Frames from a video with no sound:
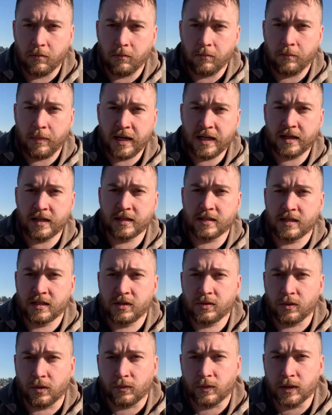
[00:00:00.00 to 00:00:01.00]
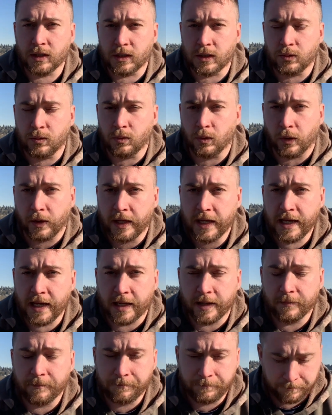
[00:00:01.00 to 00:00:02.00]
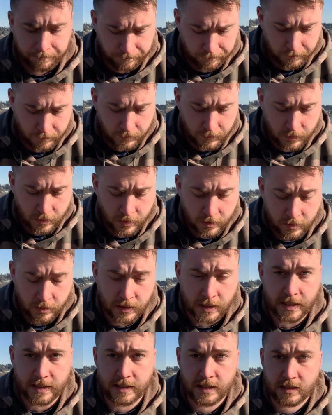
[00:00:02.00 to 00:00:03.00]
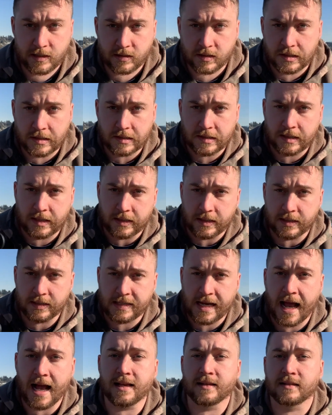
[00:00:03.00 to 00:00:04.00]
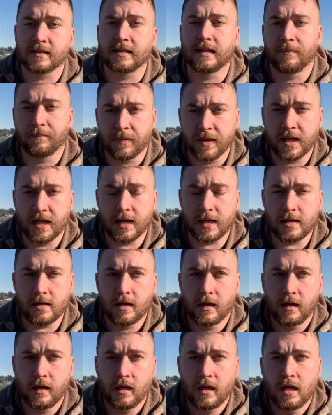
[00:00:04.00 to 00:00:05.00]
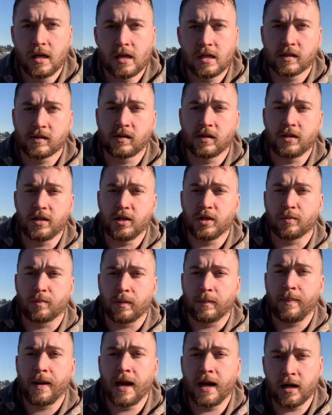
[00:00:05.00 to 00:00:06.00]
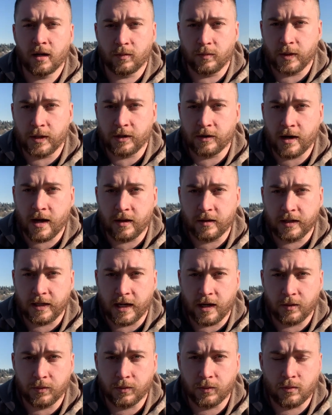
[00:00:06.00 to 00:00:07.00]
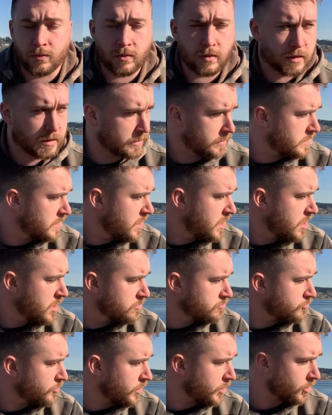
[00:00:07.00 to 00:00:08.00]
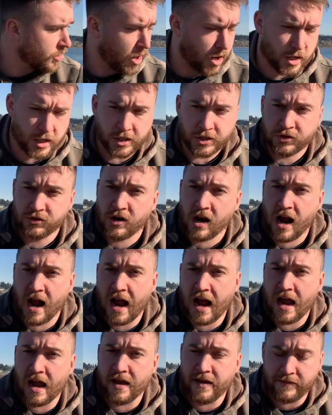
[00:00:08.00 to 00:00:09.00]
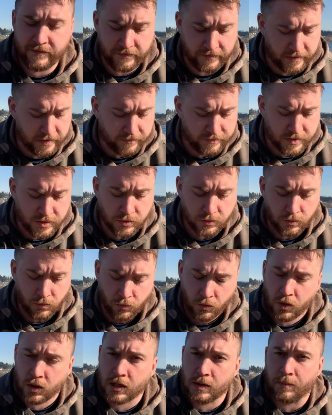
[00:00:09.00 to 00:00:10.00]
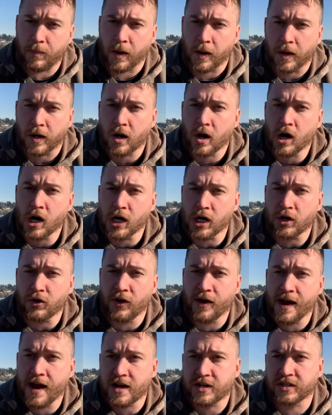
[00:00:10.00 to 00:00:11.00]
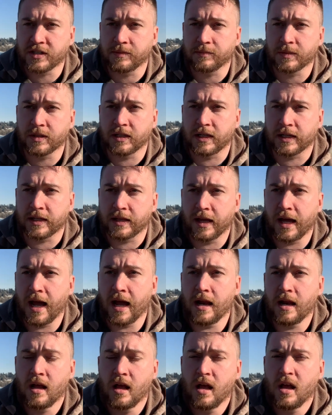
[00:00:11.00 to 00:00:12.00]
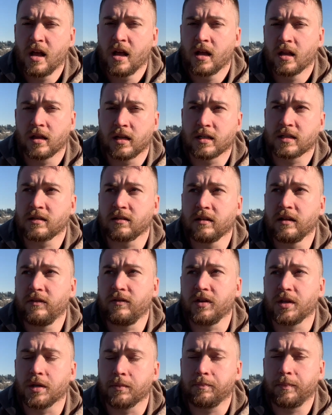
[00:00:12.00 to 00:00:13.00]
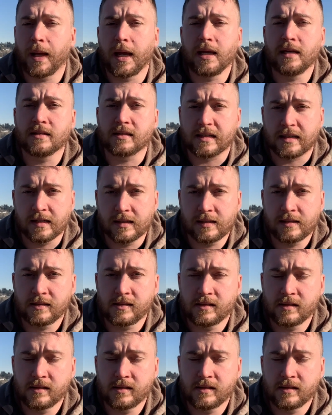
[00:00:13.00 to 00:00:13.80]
make this into a really cool kit. The idea is just that this has something so that you're prepared when you're out in the outdoors, when you're on a drive, if you roll up on a car crash, something like that. This will give you the basics